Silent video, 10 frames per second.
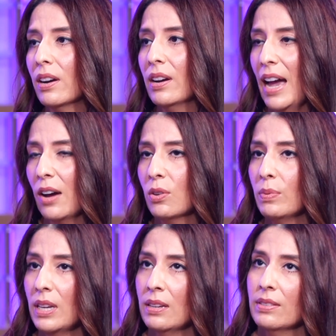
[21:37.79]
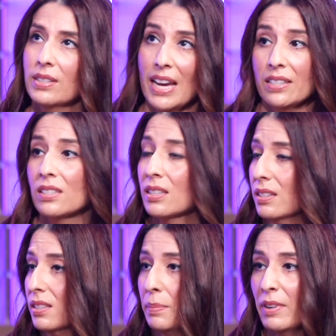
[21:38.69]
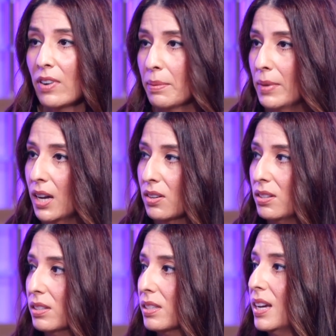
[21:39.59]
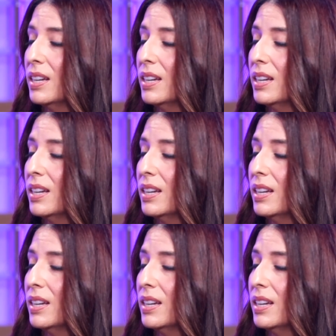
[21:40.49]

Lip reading: How do we test some of our models,